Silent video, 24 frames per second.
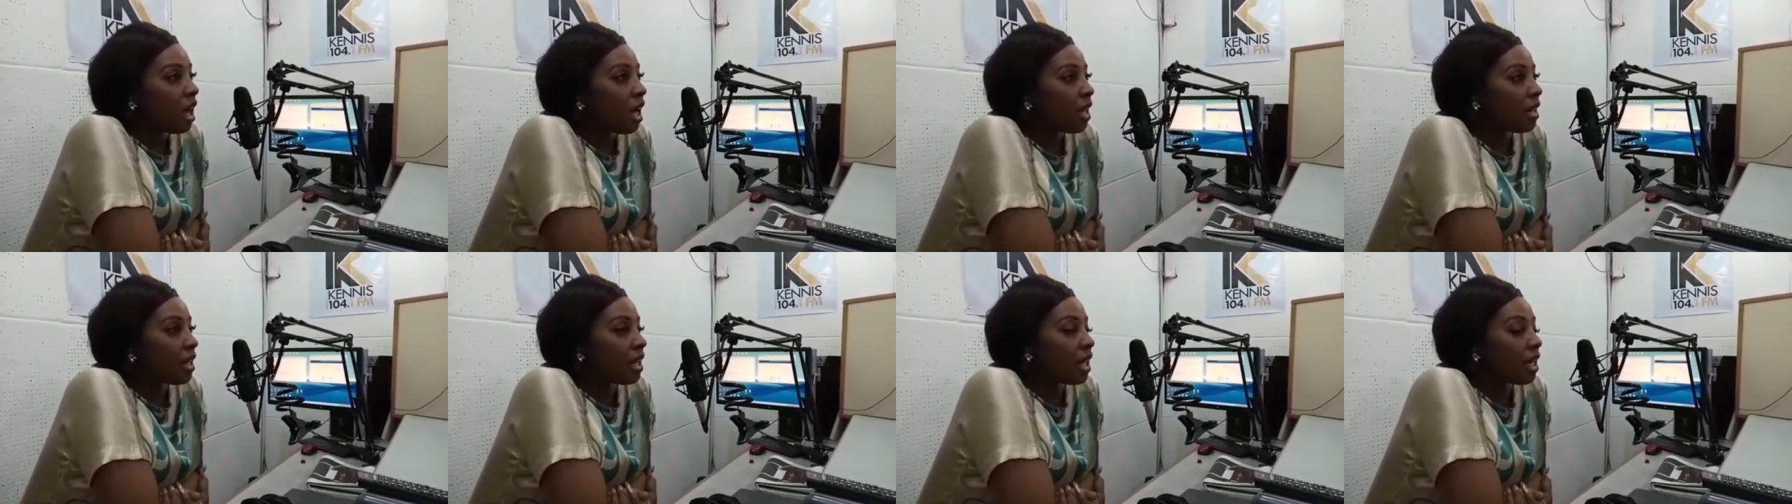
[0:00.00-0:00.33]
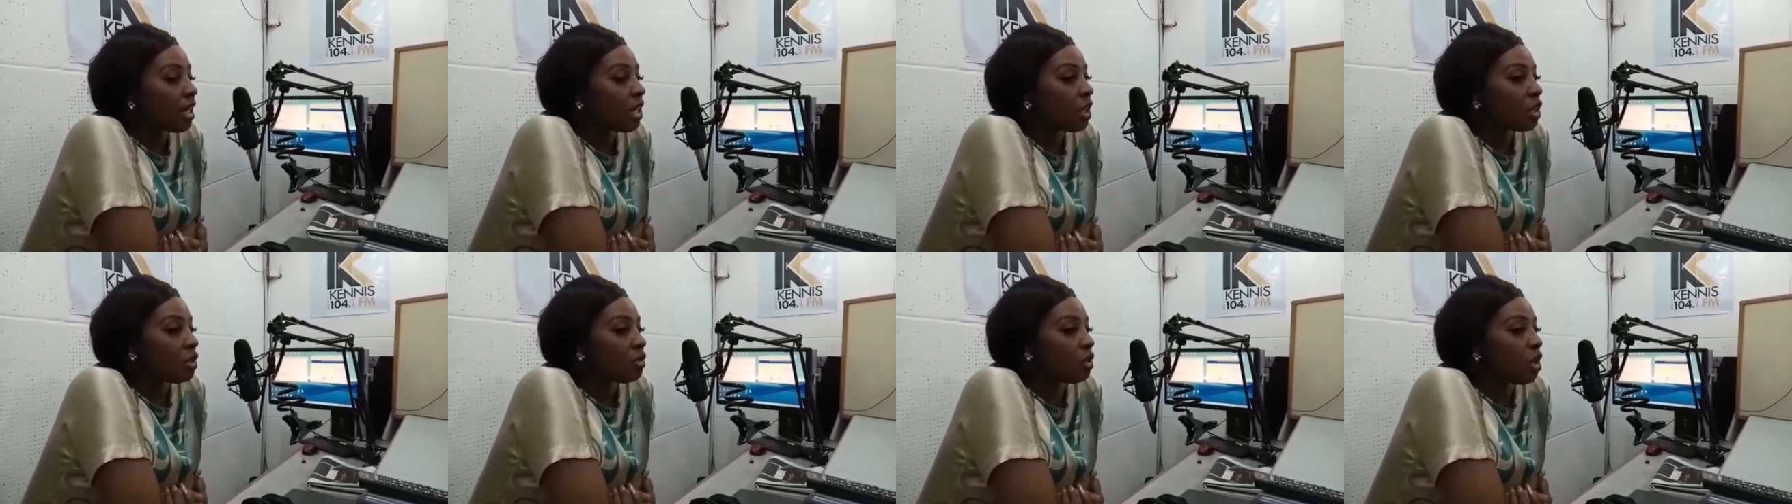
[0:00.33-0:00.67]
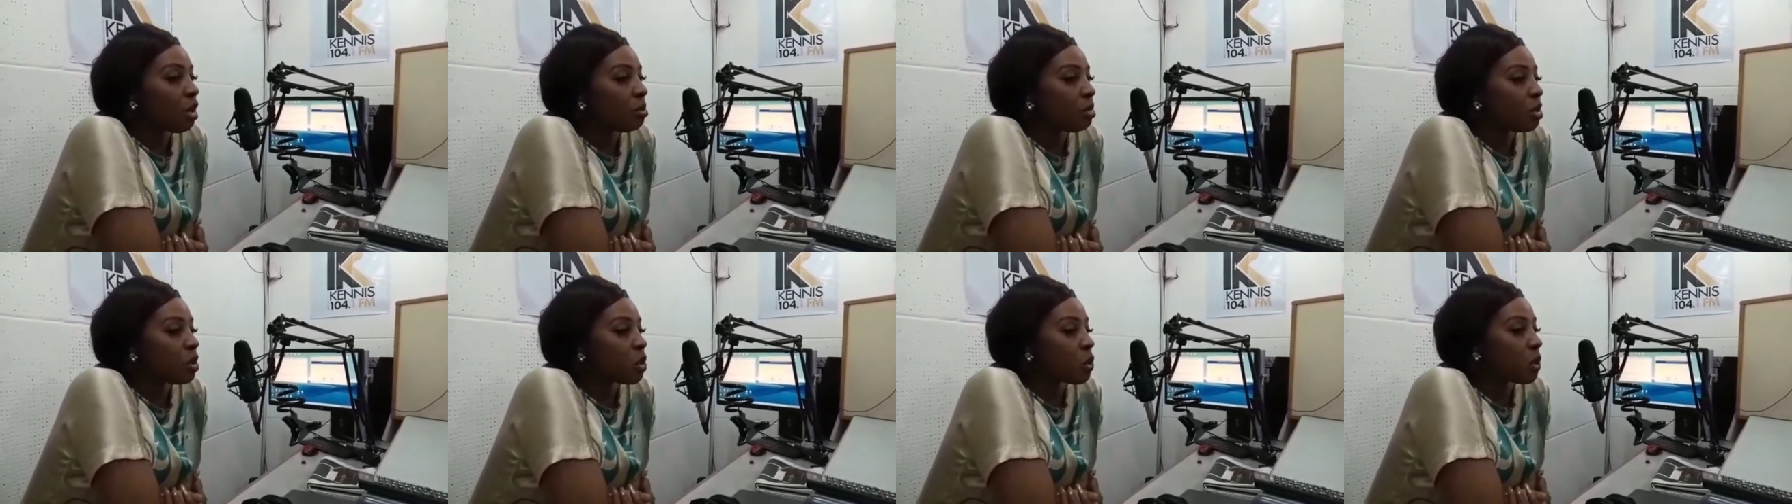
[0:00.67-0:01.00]
and then I think you've
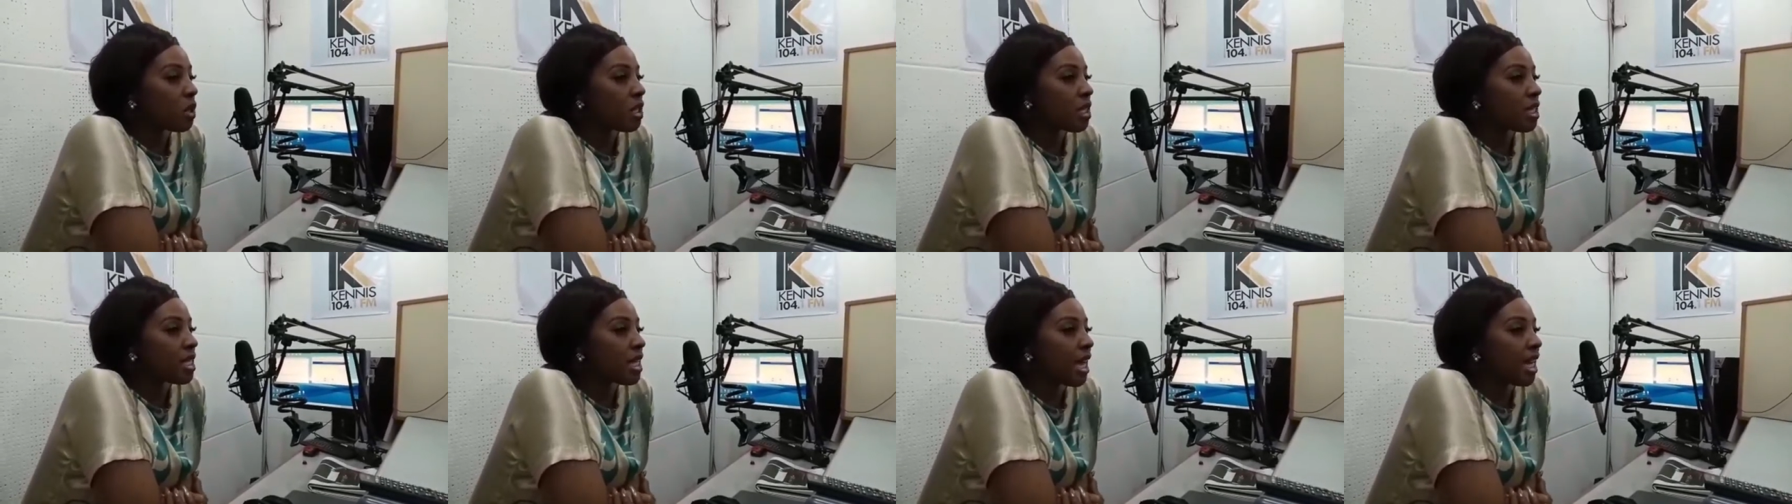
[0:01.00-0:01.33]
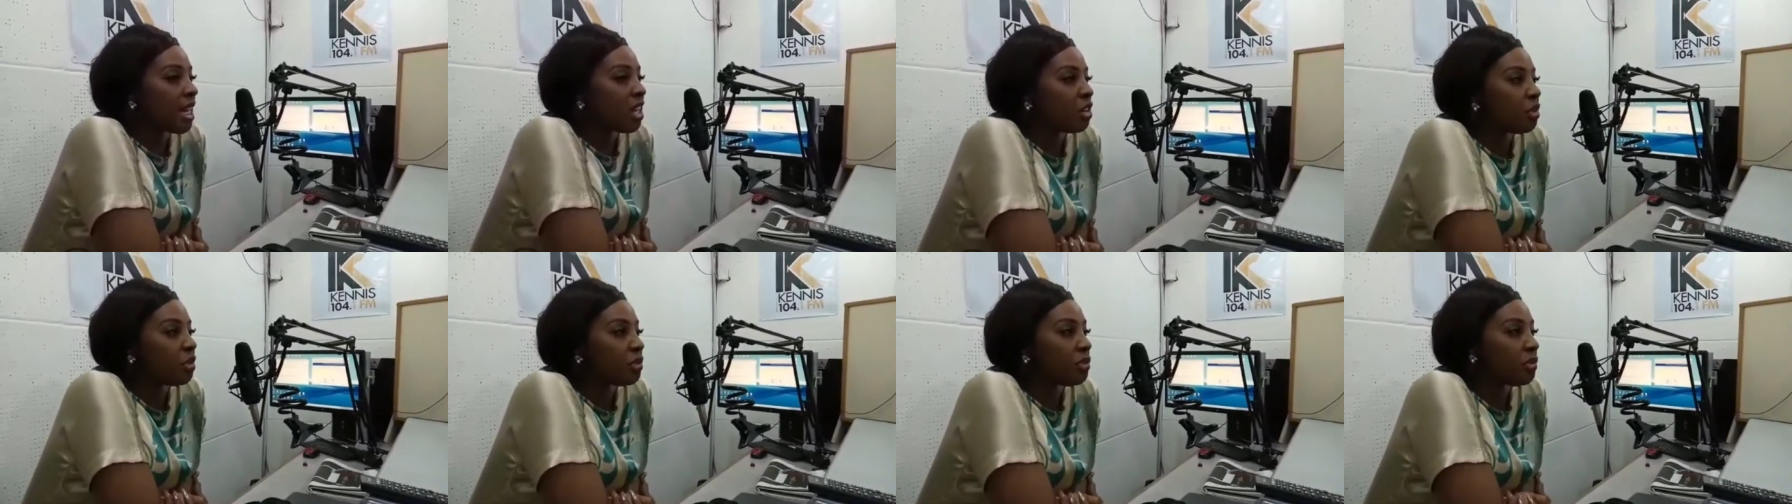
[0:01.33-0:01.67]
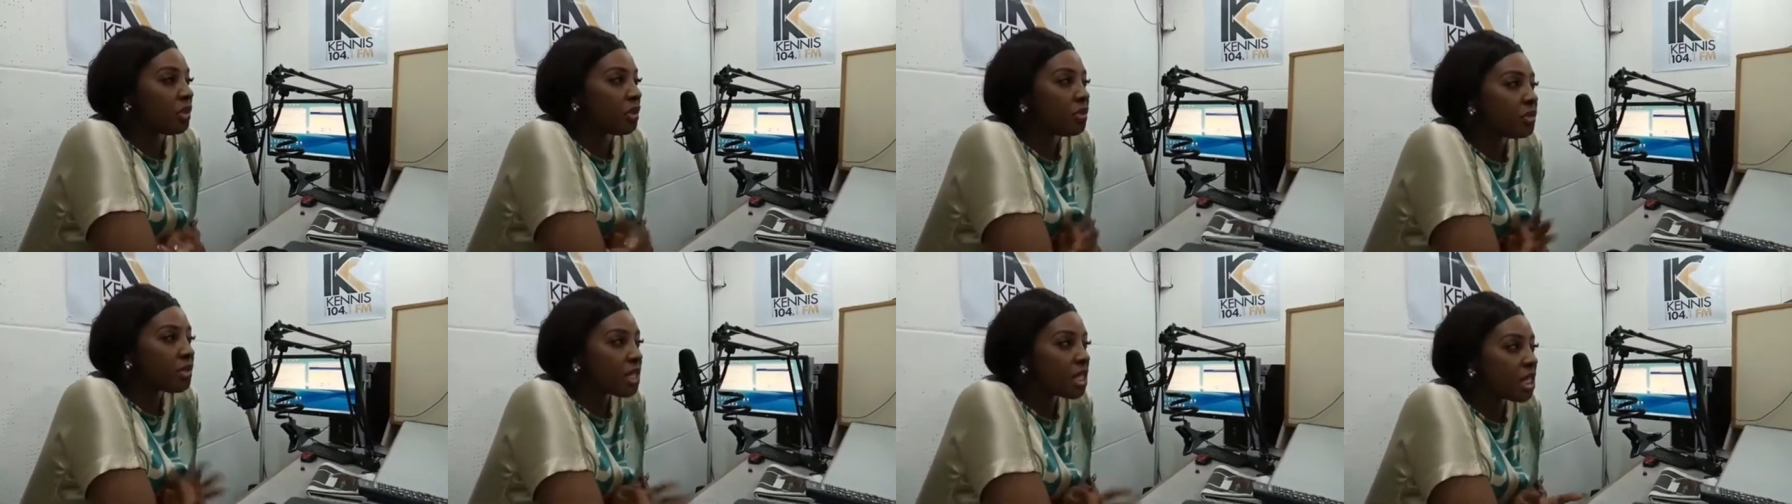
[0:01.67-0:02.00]
got between 10 and
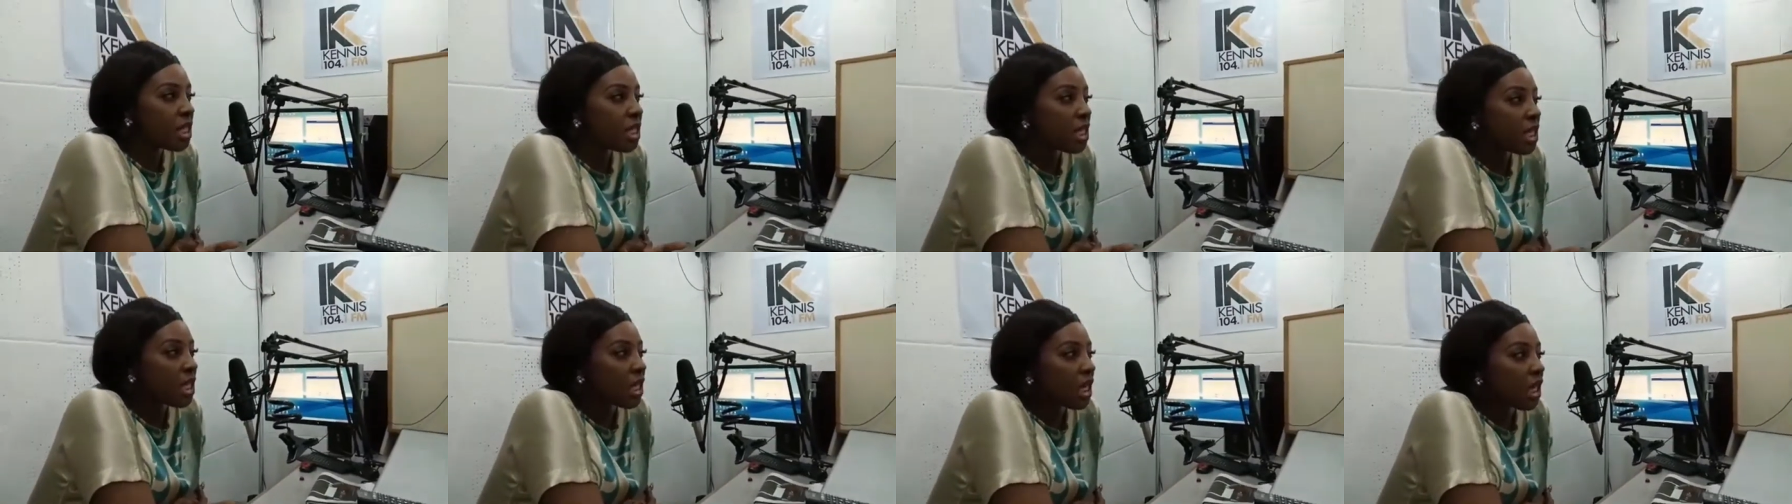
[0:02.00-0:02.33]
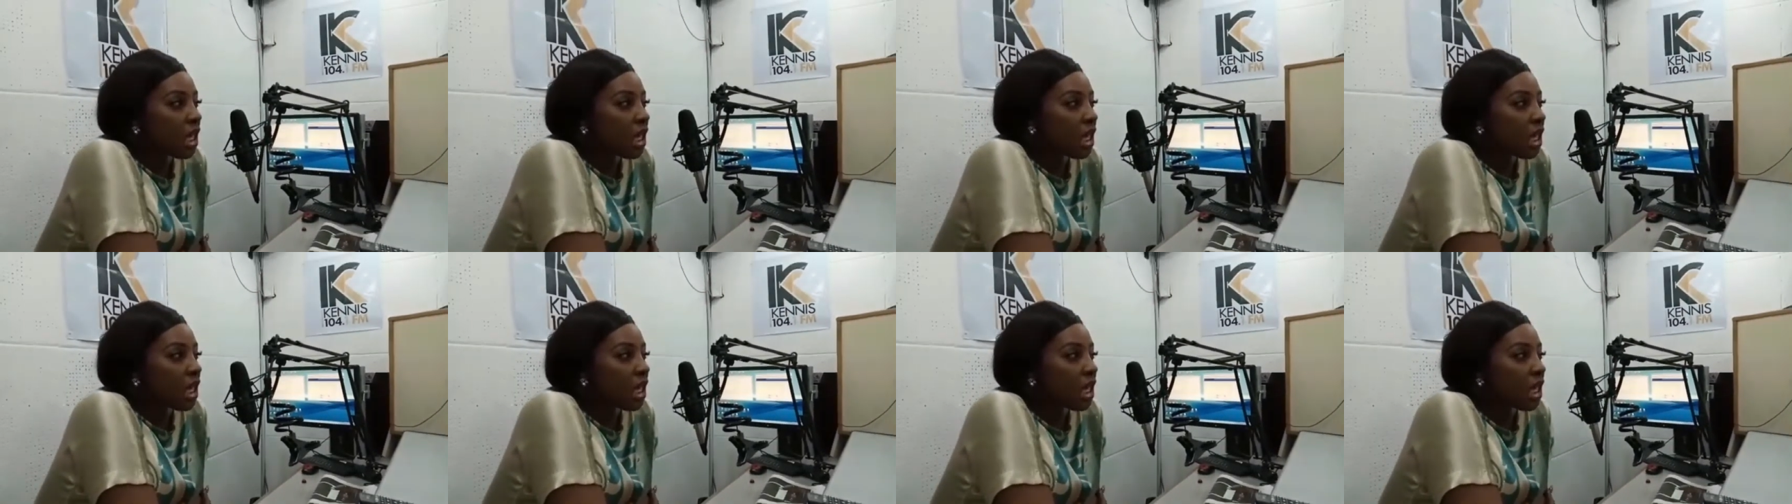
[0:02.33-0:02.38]
50,